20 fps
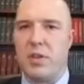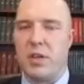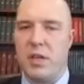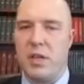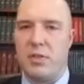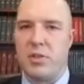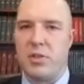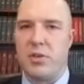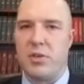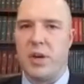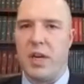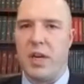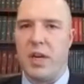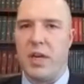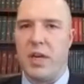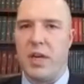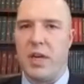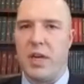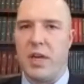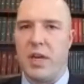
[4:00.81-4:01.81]
injury.
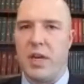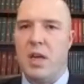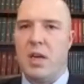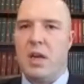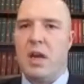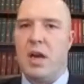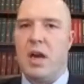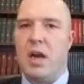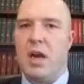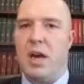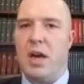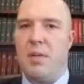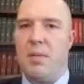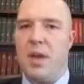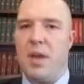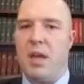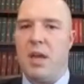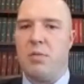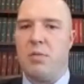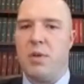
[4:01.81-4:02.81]
Um,
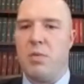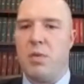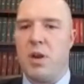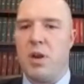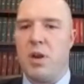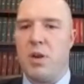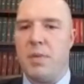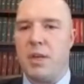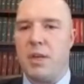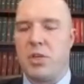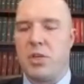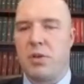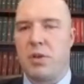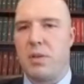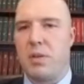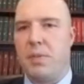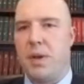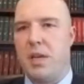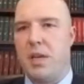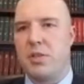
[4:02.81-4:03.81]
and we want to make sure
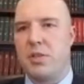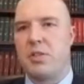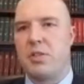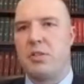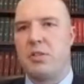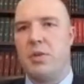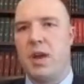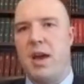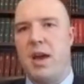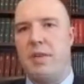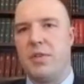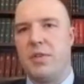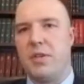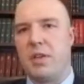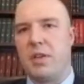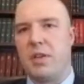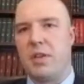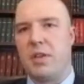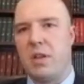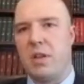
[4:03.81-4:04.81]
that patients who have a
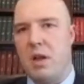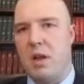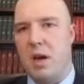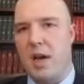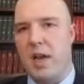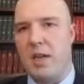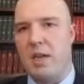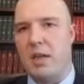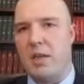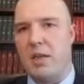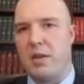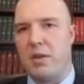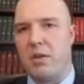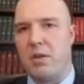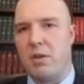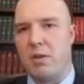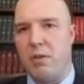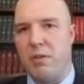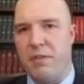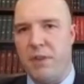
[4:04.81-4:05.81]
decline in their
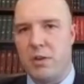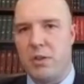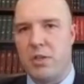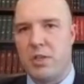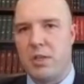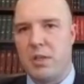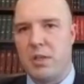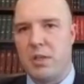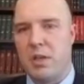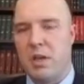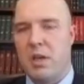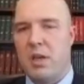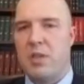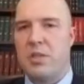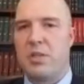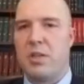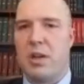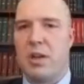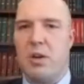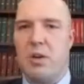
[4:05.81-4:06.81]
neural function,
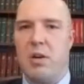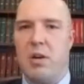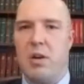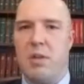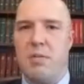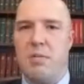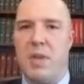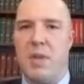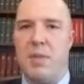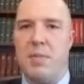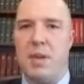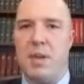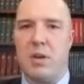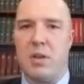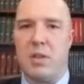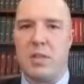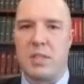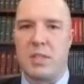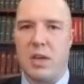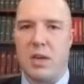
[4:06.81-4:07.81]
so maybe
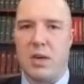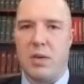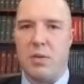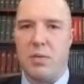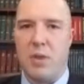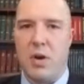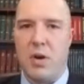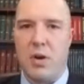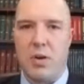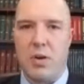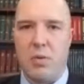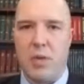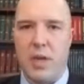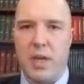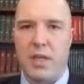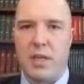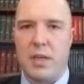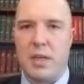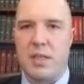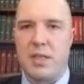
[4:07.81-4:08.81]
a subtle motor
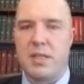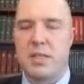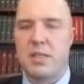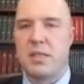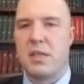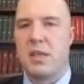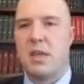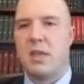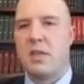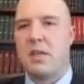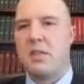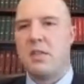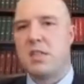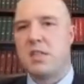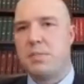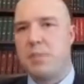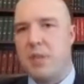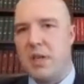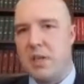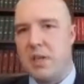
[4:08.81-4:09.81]
weakness,
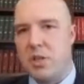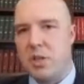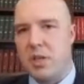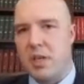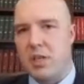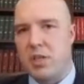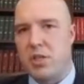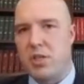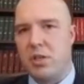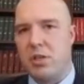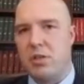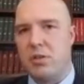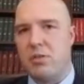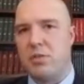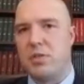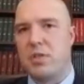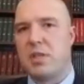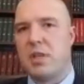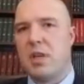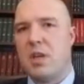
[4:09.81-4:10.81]
speech
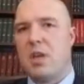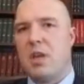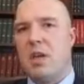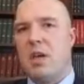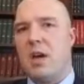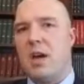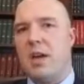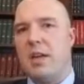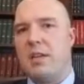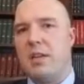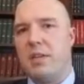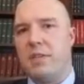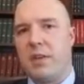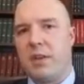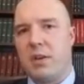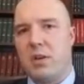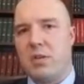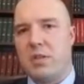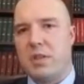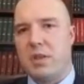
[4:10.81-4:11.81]
issues, uh,
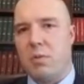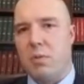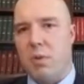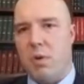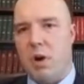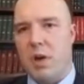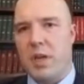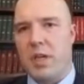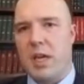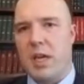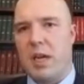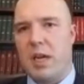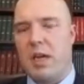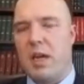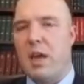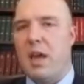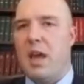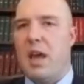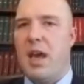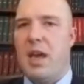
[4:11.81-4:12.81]
difficulty walking,
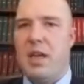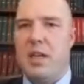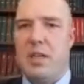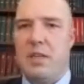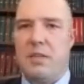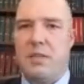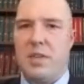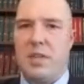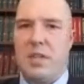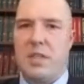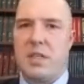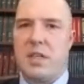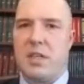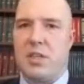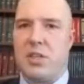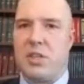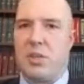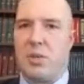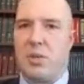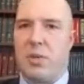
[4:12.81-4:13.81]
any of these
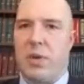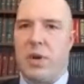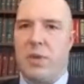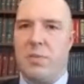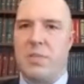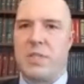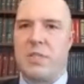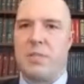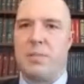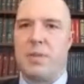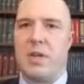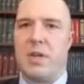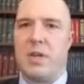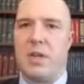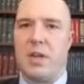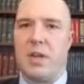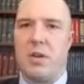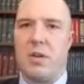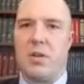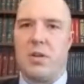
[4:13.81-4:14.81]
things should prompt somebody
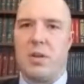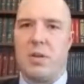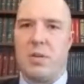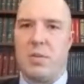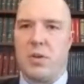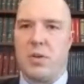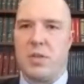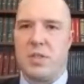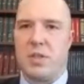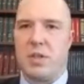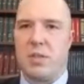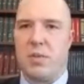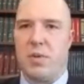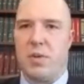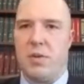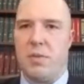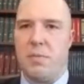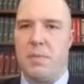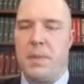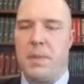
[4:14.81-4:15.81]
to go to the emergency
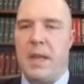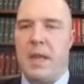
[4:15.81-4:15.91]
room.